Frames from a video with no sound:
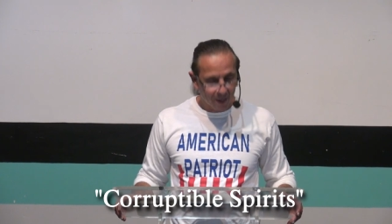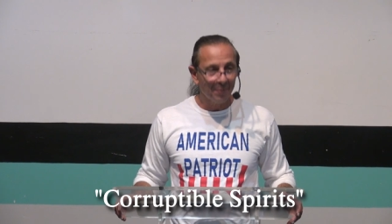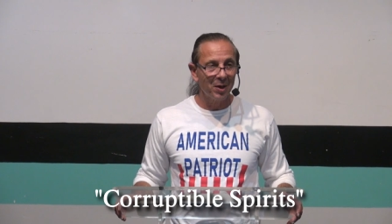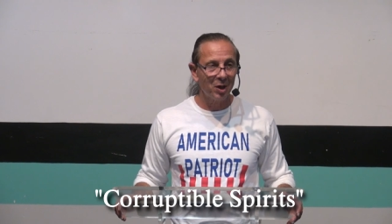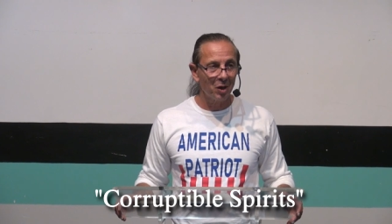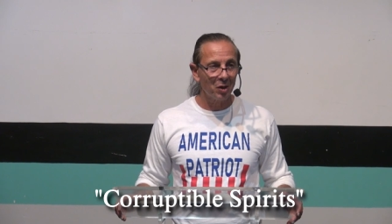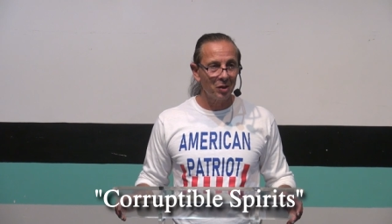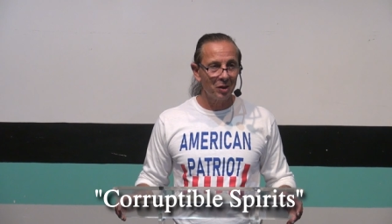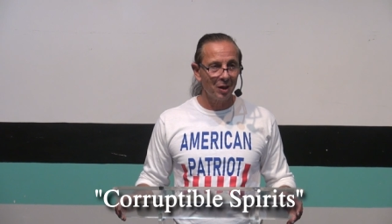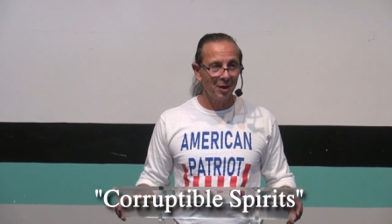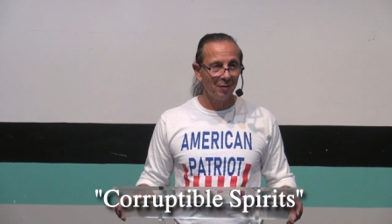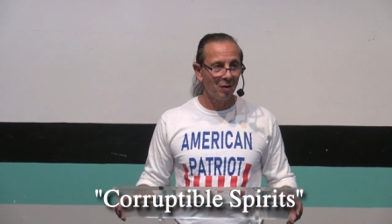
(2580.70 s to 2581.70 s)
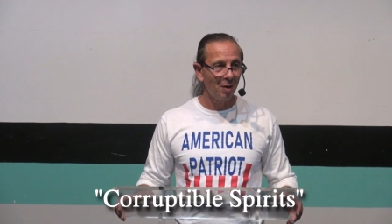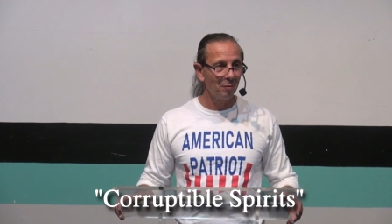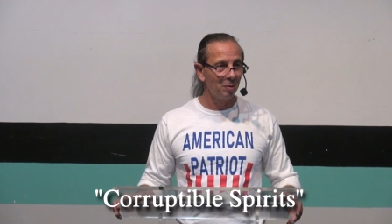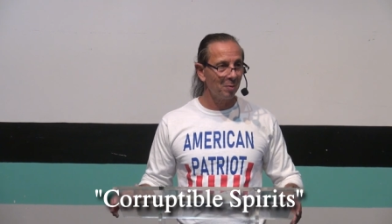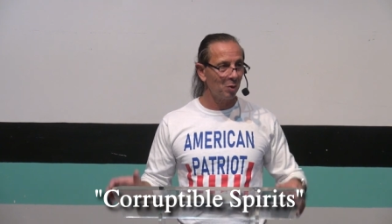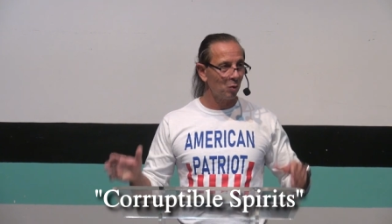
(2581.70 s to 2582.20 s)
because they've come
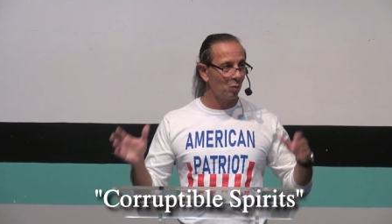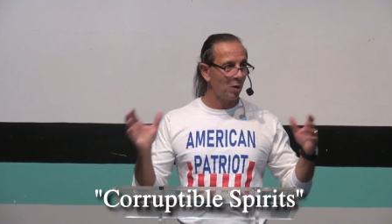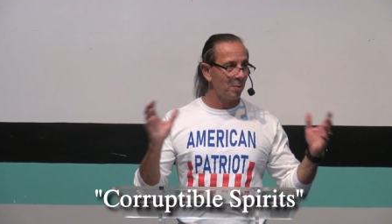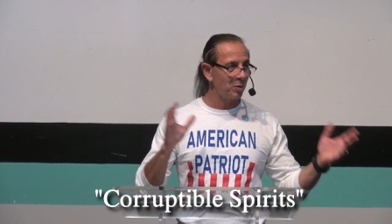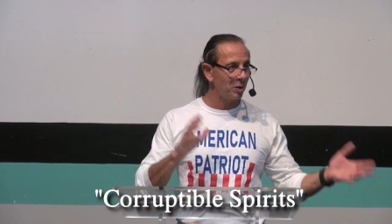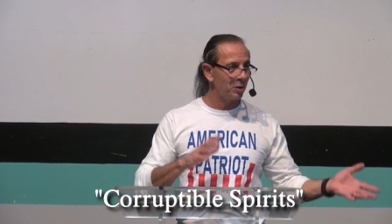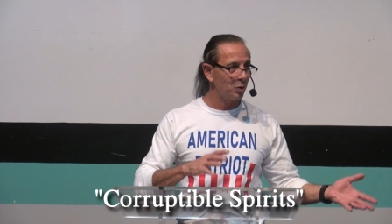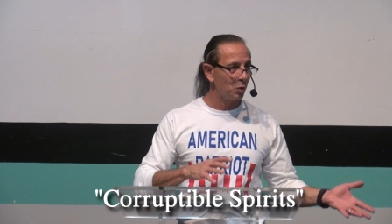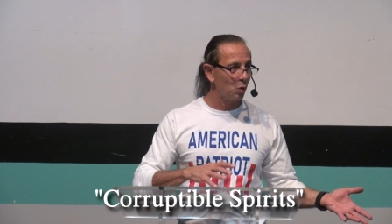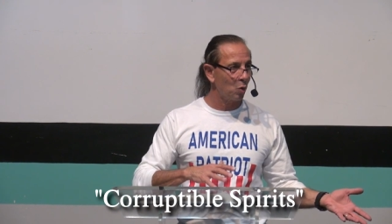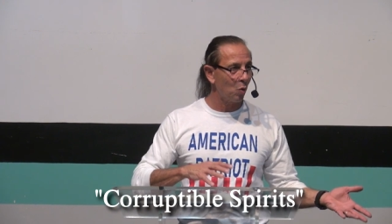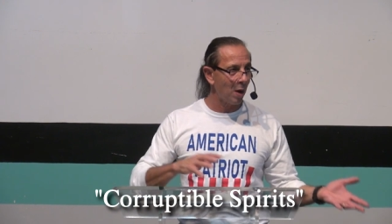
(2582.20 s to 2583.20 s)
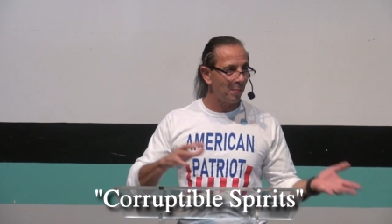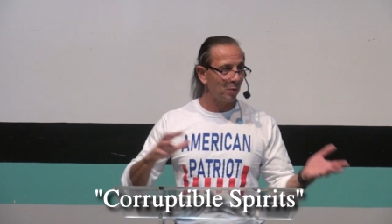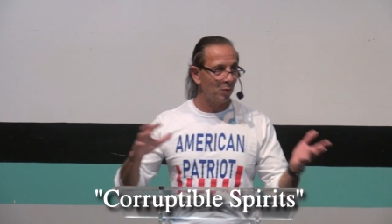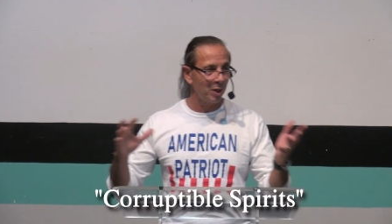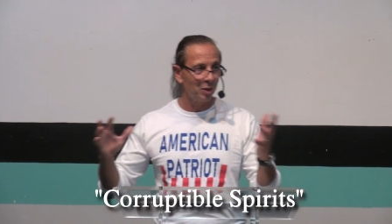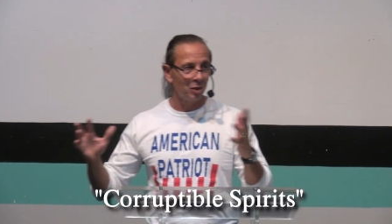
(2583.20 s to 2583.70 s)
from corruption to
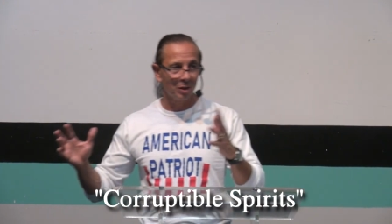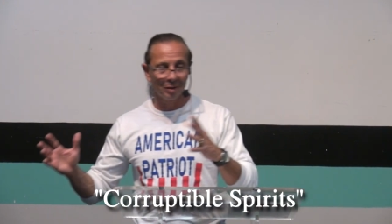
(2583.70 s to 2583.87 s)
cooperation.